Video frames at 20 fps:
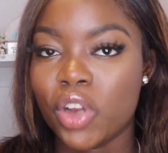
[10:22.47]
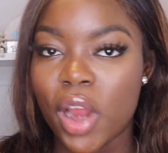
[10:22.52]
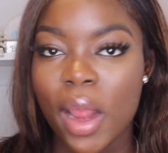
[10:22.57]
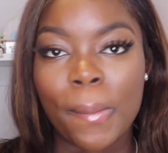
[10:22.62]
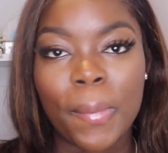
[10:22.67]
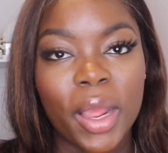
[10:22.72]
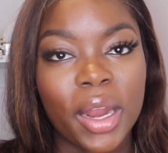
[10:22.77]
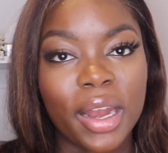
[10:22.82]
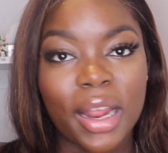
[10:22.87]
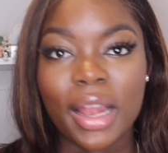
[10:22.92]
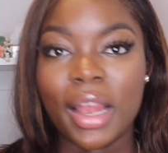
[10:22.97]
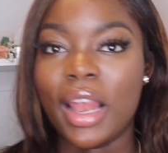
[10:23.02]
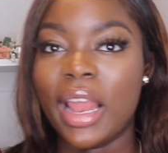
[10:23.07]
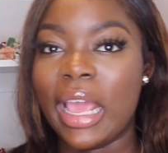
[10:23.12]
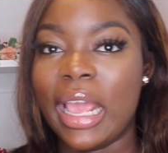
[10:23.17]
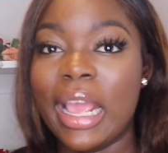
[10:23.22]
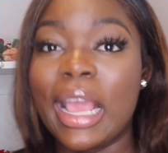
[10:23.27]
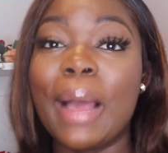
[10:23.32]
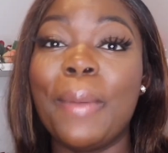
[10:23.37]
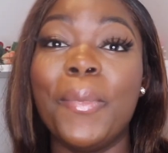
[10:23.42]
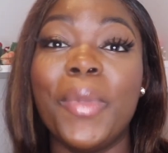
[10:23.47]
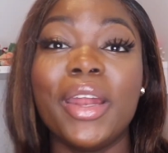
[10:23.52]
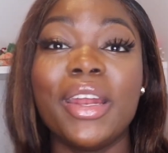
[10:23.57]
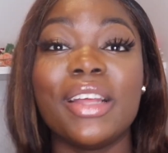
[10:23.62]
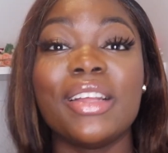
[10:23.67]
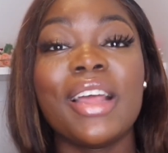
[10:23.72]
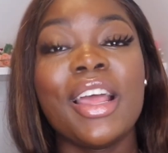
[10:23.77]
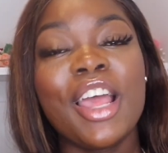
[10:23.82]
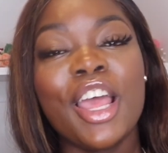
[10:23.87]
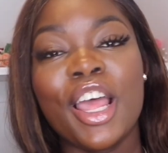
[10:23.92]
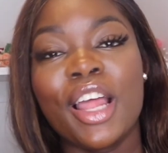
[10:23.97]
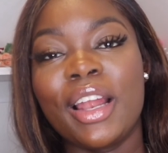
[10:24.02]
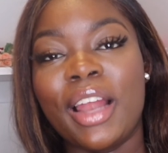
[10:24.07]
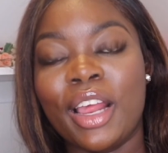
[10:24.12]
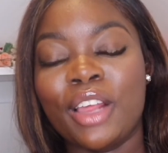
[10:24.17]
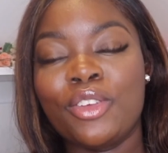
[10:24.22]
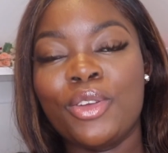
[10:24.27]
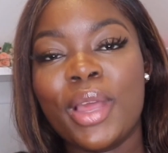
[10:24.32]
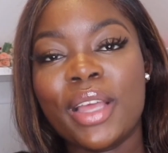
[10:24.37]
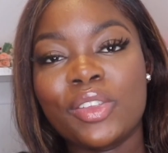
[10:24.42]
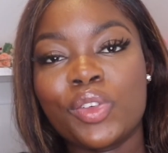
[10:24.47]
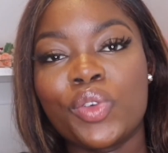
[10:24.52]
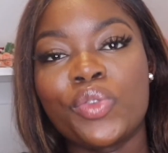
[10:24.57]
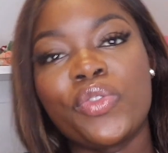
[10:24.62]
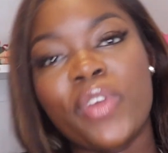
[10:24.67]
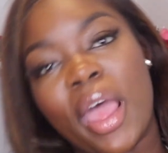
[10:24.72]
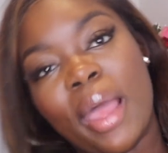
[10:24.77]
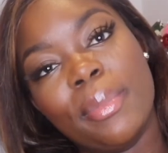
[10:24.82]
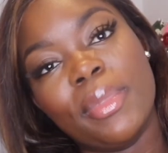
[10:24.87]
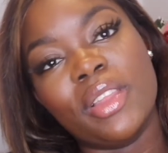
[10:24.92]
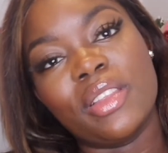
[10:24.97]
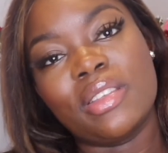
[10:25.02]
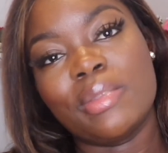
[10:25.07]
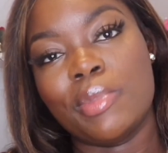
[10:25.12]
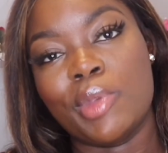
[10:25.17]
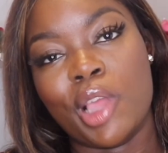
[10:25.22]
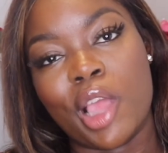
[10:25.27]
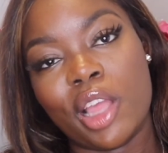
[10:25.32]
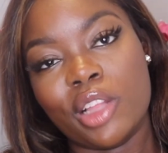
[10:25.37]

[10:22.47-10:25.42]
I'm gonna like, you guys are family to me.